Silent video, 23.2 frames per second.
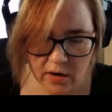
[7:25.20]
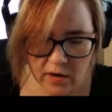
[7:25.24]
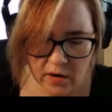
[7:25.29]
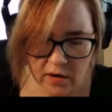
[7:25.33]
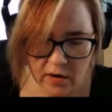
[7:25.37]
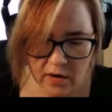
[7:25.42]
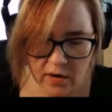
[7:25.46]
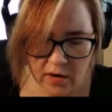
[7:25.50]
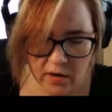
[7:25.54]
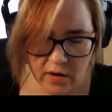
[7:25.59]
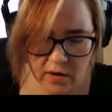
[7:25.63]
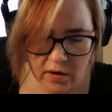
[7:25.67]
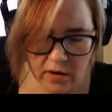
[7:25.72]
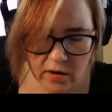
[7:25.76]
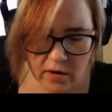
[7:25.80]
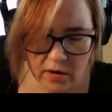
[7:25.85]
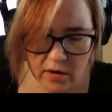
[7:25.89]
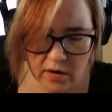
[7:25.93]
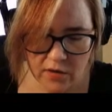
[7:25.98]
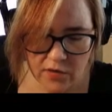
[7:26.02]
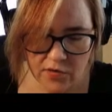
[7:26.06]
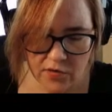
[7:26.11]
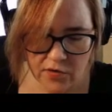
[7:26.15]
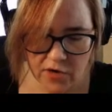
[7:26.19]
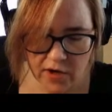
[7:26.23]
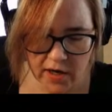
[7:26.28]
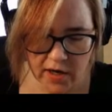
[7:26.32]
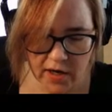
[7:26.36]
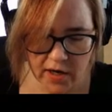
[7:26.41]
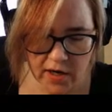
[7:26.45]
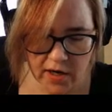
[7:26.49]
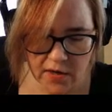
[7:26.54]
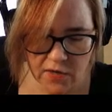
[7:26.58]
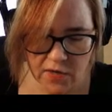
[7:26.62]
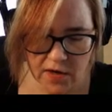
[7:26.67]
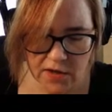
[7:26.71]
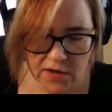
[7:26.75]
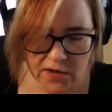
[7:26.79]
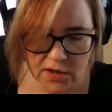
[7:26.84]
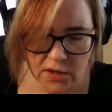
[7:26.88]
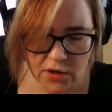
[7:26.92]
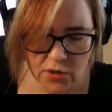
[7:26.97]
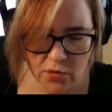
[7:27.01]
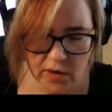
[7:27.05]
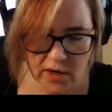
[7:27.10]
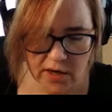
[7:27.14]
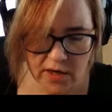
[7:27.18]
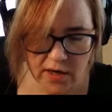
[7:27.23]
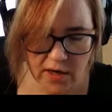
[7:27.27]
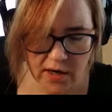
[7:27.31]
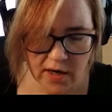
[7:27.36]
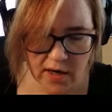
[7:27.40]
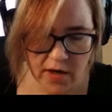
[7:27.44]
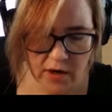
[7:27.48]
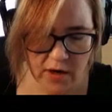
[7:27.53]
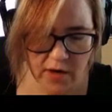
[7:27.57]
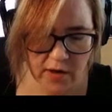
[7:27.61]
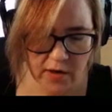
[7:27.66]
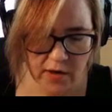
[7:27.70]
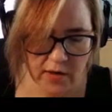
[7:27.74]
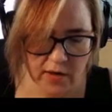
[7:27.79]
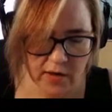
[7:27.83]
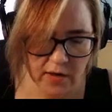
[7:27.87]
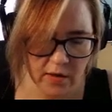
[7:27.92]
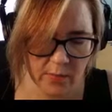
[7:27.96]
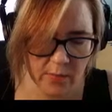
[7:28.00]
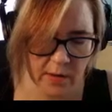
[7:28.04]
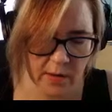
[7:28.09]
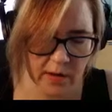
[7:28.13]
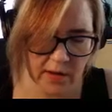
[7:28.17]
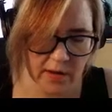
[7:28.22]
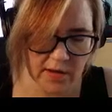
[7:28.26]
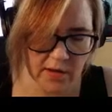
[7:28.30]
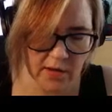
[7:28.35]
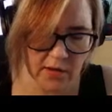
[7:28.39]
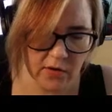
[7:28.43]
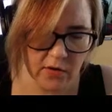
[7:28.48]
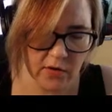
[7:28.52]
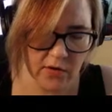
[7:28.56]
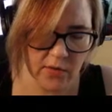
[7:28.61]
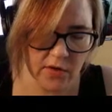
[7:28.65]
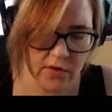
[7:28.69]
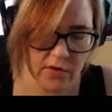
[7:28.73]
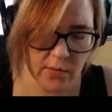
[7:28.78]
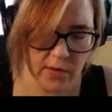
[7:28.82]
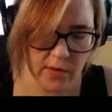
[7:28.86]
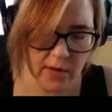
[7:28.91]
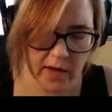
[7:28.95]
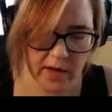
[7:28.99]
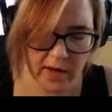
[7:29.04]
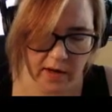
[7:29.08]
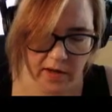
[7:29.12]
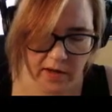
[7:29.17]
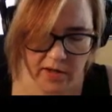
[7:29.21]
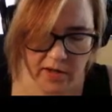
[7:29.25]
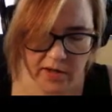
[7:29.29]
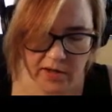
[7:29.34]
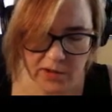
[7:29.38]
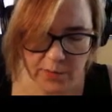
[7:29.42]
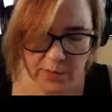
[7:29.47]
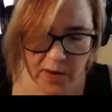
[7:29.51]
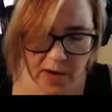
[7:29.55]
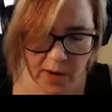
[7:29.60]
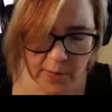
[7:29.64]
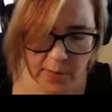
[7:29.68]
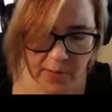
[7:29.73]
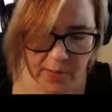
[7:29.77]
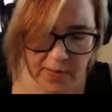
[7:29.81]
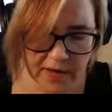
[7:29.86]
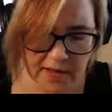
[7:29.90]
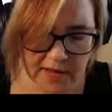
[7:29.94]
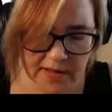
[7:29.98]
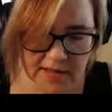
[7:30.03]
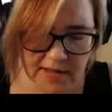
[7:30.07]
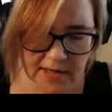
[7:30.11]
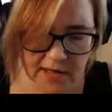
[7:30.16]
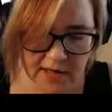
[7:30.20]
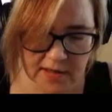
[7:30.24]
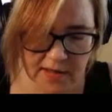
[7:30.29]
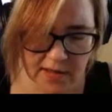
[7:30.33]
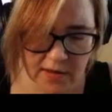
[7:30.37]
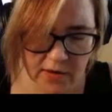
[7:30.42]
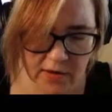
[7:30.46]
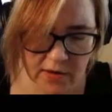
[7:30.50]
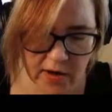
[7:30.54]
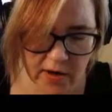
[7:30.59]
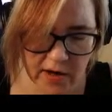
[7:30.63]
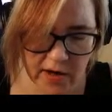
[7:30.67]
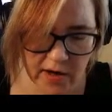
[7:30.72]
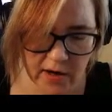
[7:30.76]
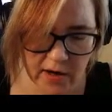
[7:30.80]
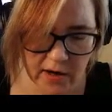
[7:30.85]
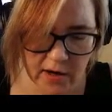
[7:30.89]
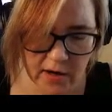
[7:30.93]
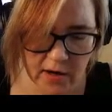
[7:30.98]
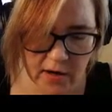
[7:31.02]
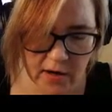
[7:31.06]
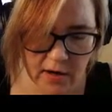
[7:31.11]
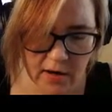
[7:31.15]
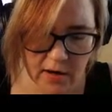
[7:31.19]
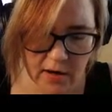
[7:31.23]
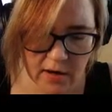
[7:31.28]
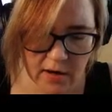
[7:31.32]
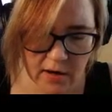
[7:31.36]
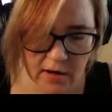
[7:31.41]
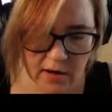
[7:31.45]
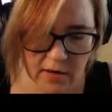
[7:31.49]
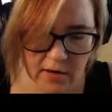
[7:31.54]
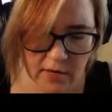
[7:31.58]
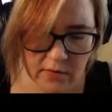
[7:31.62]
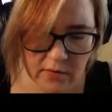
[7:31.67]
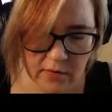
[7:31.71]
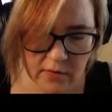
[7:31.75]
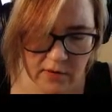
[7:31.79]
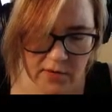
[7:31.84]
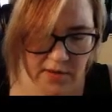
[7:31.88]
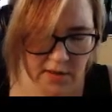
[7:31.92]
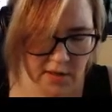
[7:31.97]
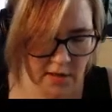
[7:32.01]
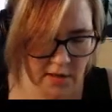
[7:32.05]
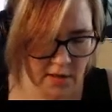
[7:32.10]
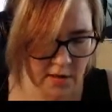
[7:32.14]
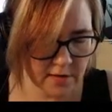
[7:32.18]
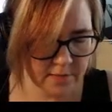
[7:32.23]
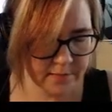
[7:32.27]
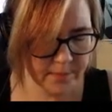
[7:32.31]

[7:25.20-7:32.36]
and try to get these three down, and then the Pekkas will go this way. There's probably a Tesla right here. We'll see.